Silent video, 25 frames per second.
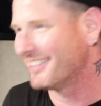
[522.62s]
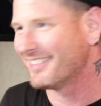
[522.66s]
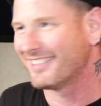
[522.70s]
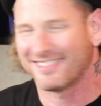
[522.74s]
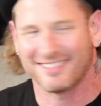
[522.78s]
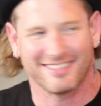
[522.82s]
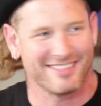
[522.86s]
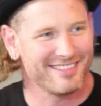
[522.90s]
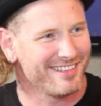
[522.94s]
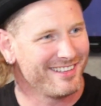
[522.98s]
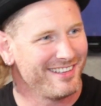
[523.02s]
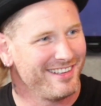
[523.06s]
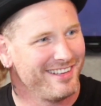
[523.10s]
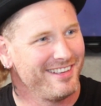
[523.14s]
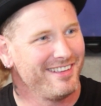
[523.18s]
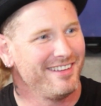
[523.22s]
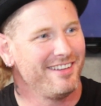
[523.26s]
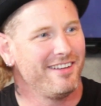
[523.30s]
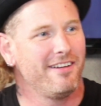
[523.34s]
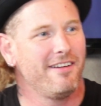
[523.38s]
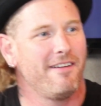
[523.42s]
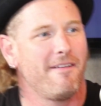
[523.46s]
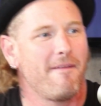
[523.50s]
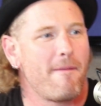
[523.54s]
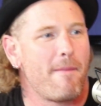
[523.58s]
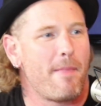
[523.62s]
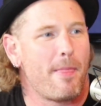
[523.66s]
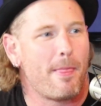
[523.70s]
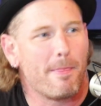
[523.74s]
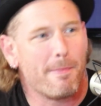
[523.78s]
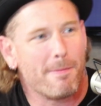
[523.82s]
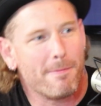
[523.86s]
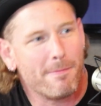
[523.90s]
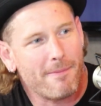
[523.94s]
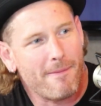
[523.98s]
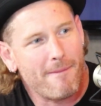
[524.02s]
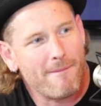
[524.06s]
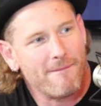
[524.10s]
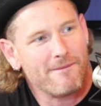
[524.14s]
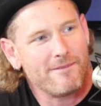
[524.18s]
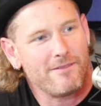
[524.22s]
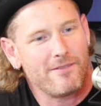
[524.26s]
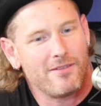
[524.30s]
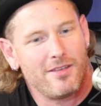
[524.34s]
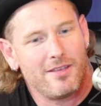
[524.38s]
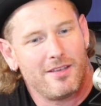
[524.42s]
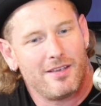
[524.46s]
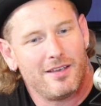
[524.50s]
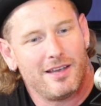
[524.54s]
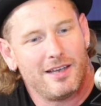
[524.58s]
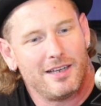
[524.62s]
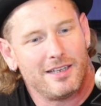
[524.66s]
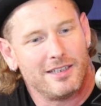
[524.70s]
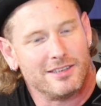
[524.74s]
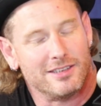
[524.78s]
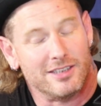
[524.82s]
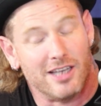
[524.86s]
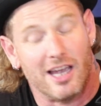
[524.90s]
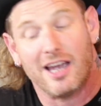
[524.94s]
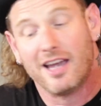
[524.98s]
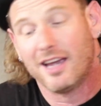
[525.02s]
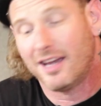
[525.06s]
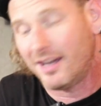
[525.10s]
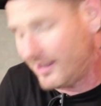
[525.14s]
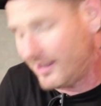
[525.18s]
You are the king of cover songs. I mean,